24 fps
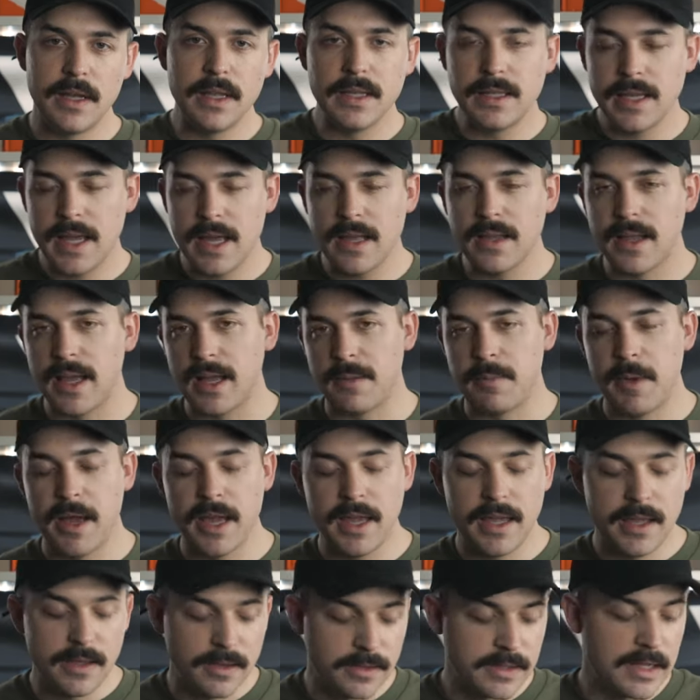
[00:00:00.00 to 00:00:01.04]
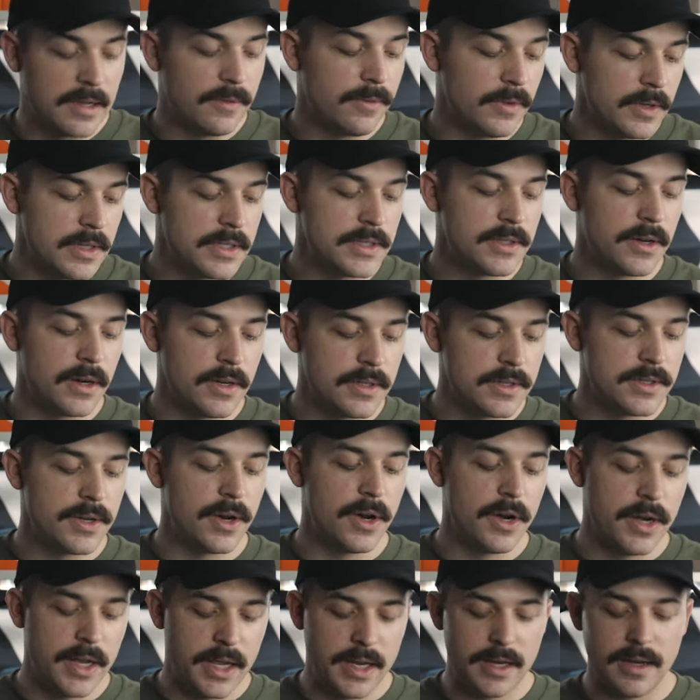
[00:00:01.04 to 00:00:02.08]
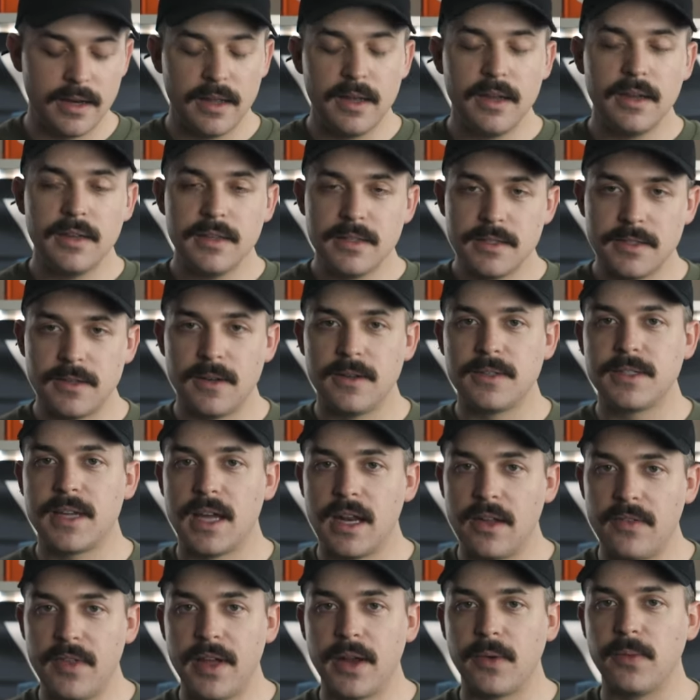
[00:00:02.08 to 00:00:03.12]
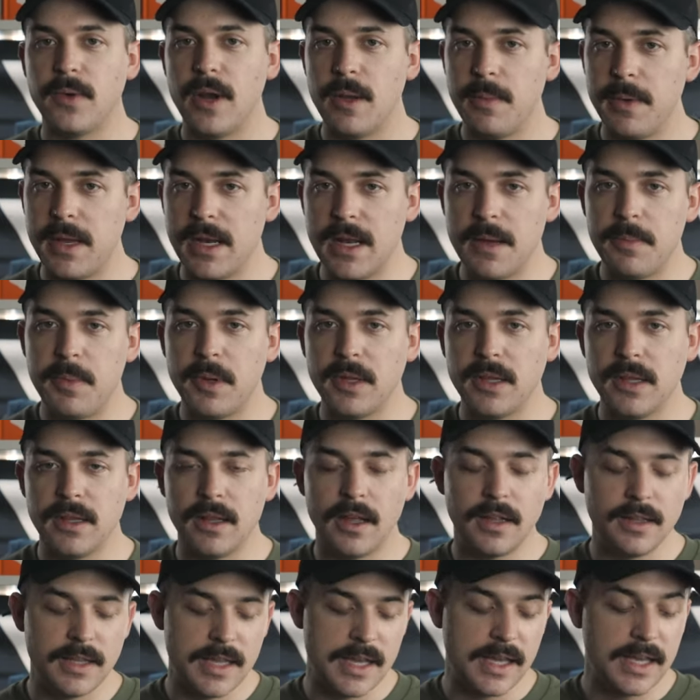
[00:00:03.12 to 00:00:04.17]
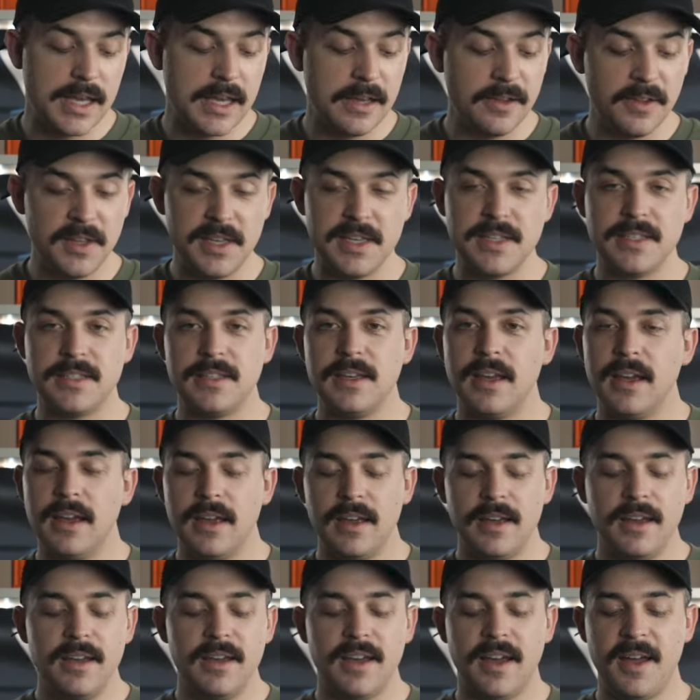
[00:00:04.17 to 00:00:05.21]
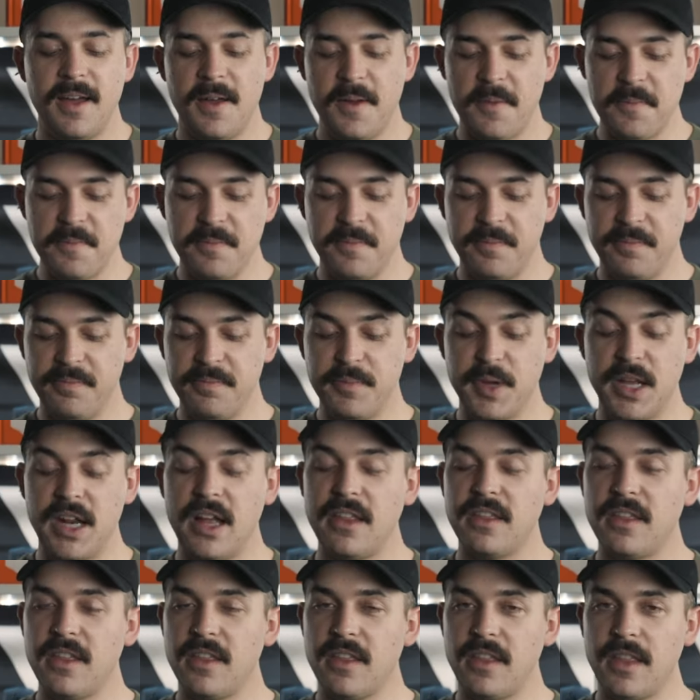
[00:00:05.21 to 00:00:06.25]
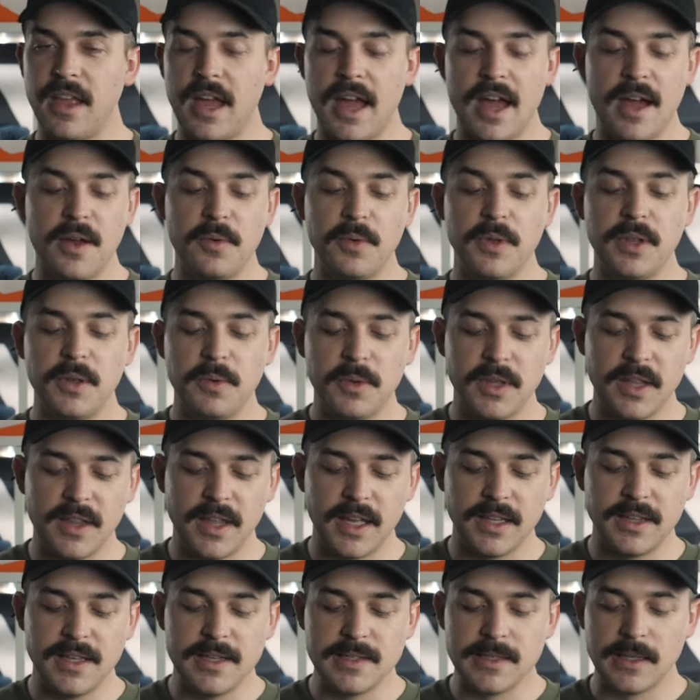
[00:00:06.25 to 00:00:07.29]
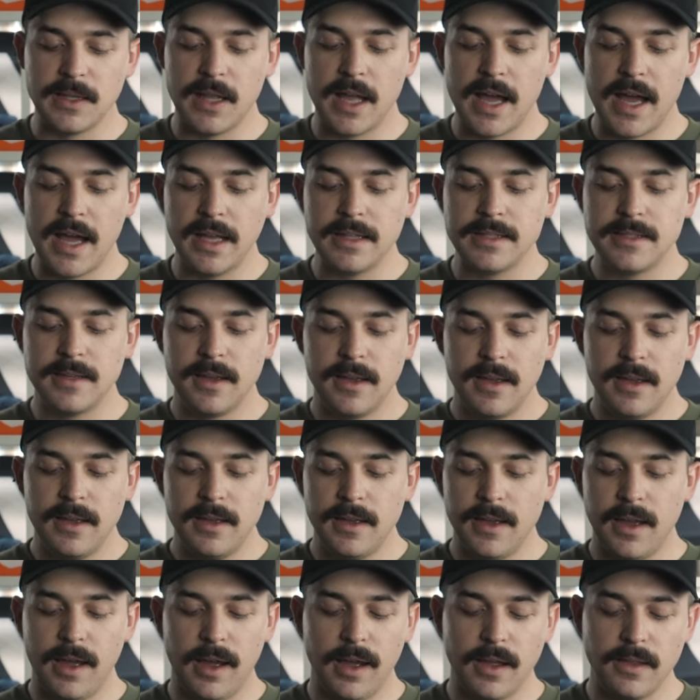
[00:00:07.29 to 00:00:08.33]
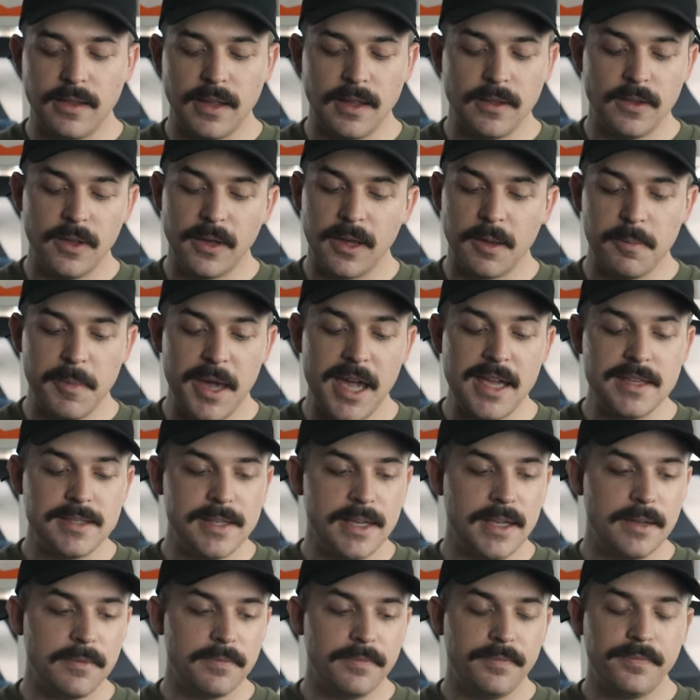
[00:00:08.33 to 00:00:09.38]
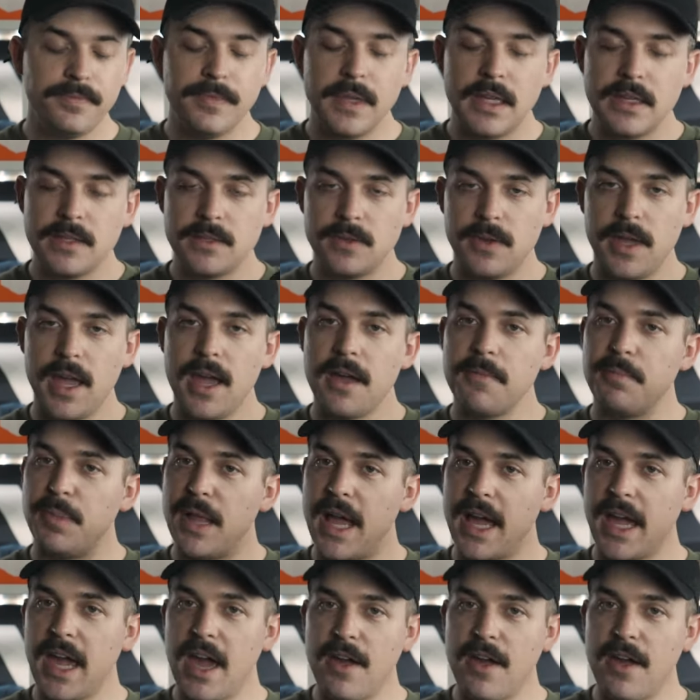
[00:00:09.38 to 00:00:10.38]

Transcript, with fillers: all day, like my heel definitely starts hurting, starts kind of like rubbing up on, on the Achilles. Um, but other than that, I really, really like these a lot. Uh, they look amazing. So yeah, Black